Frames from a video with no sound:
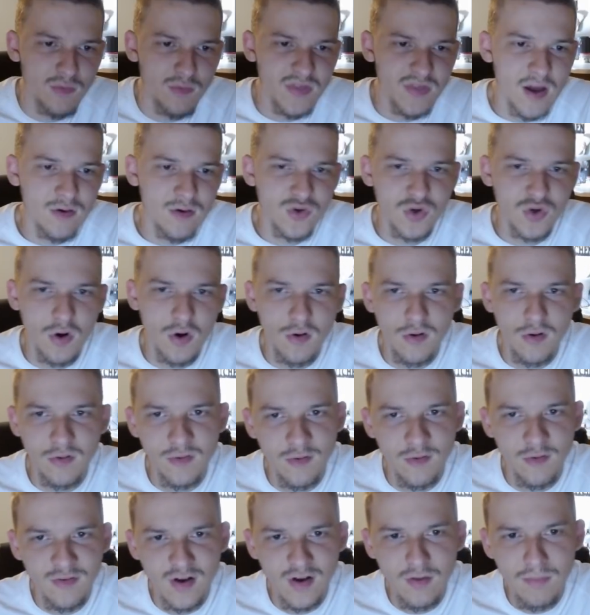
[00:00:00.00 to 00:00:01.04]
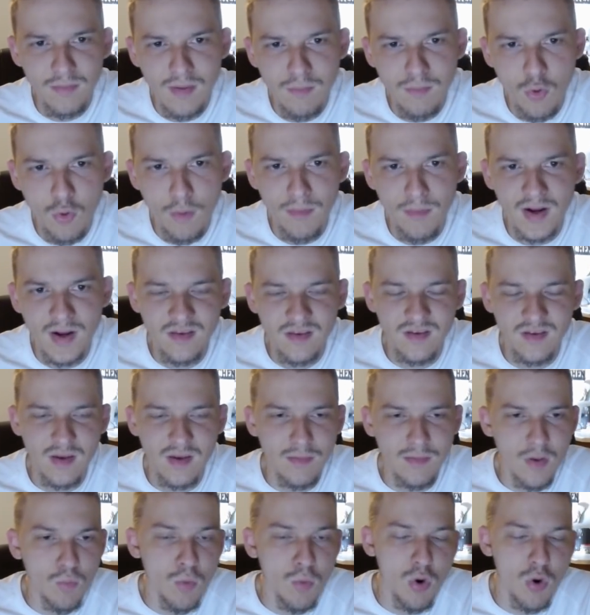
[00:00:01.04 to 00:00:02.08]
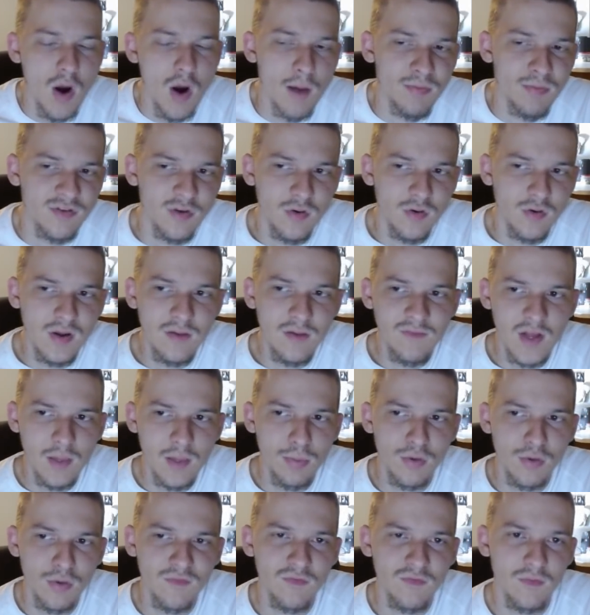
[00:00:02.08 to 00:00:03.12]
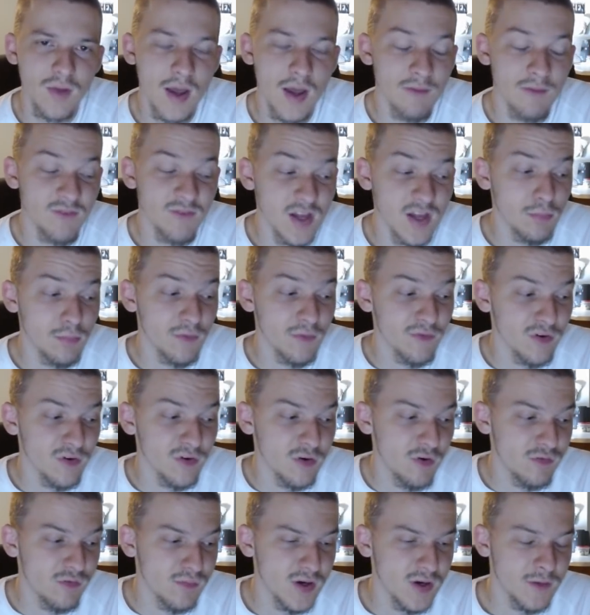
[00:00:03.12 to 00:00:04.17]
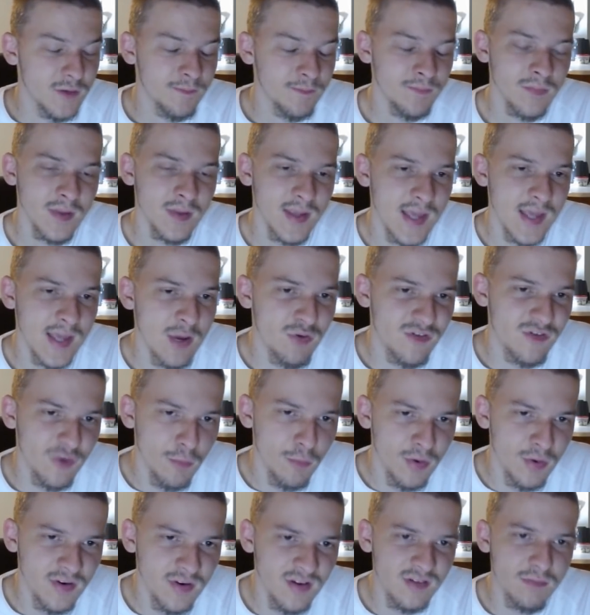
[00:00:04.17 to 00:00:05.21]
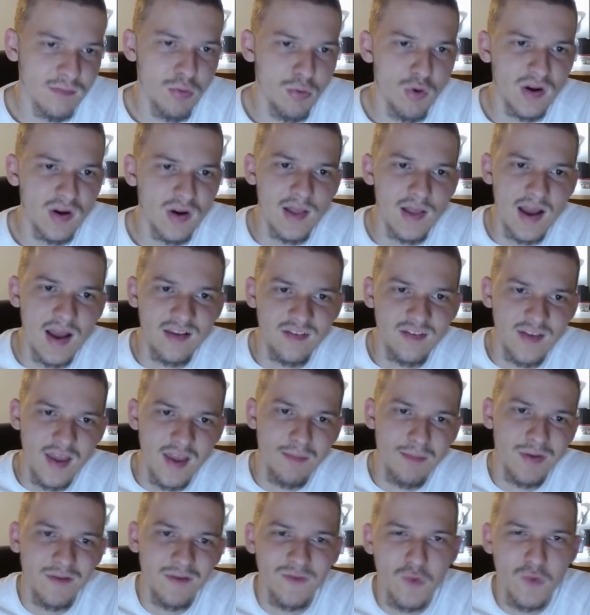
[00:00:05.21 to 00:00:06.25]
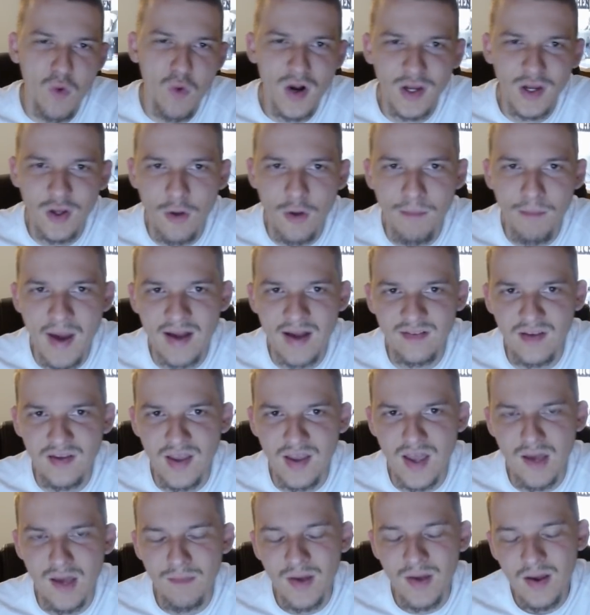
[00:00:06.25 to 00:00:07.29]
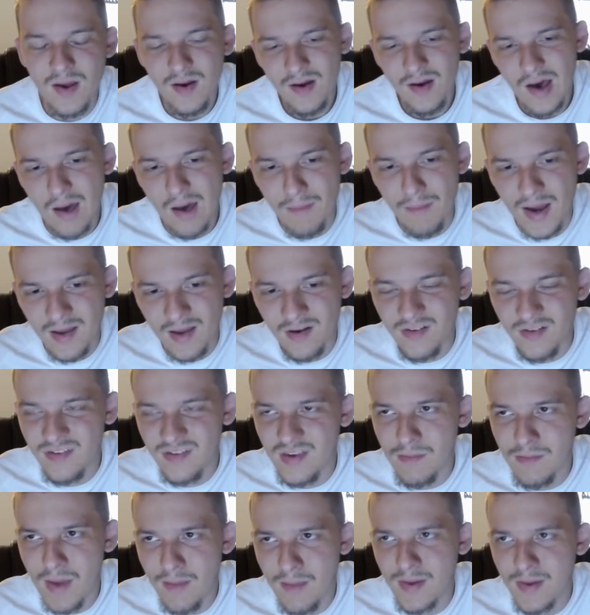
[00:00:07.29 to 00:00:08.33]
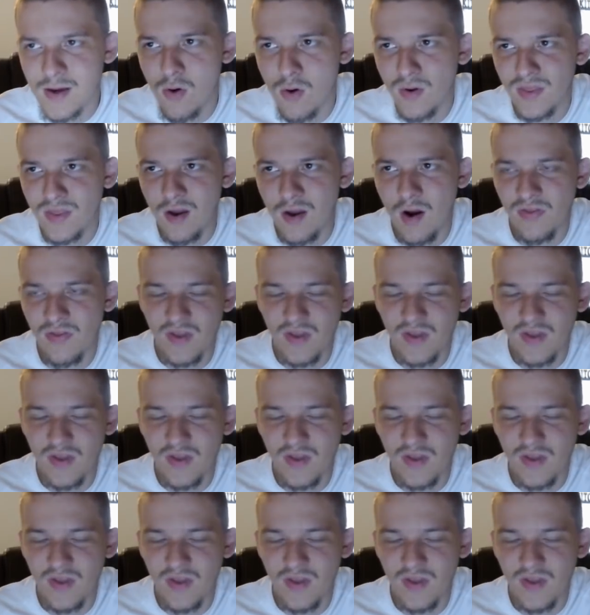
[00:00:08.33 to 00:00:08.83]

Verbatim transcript: without Schroeder, there's going to be more minutes and more opportunity available available for Kuzma. He was super disappointing last late, but if you want to go back to him, um, I could see maybe going there. I